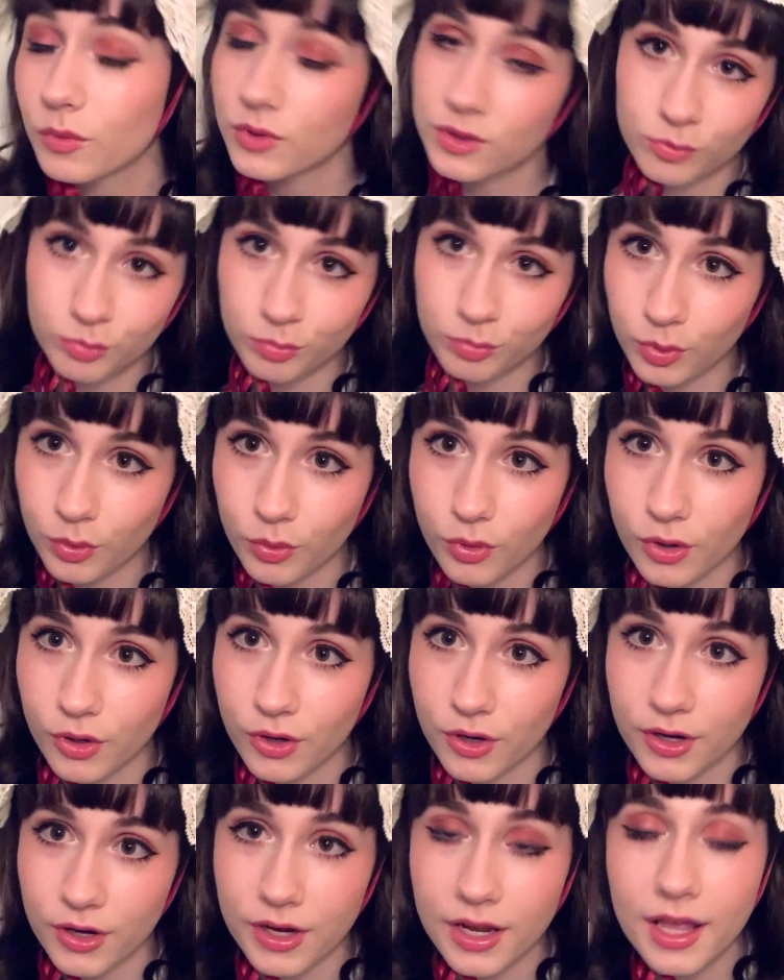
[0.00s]
was
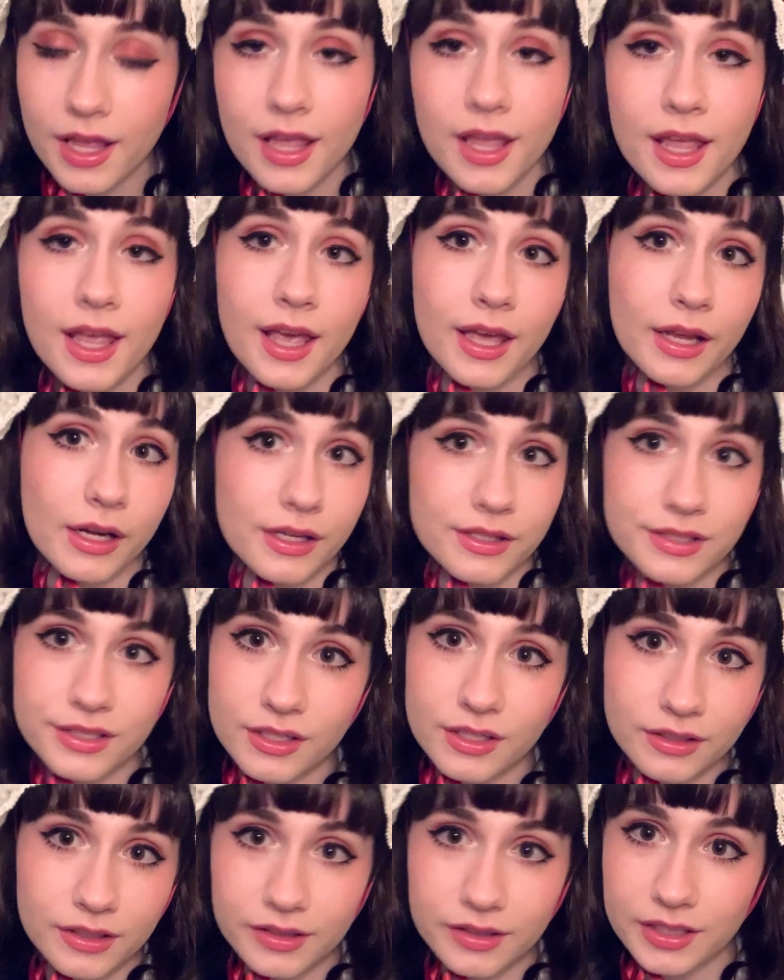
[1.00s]
bored, and I did
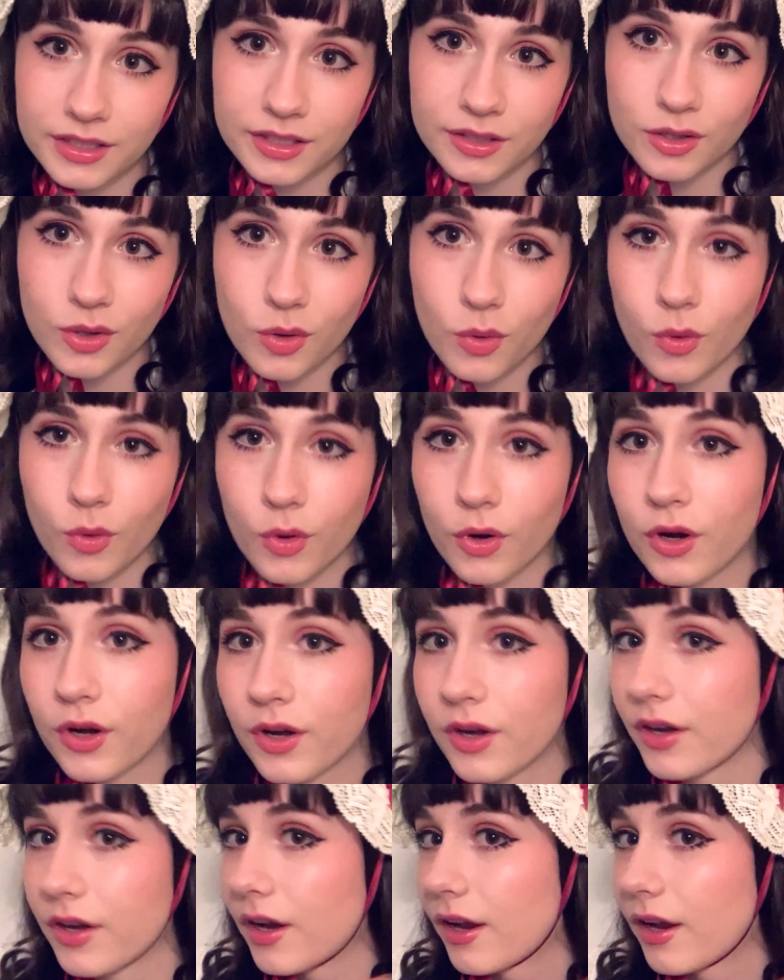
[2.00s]
a Lolita cord.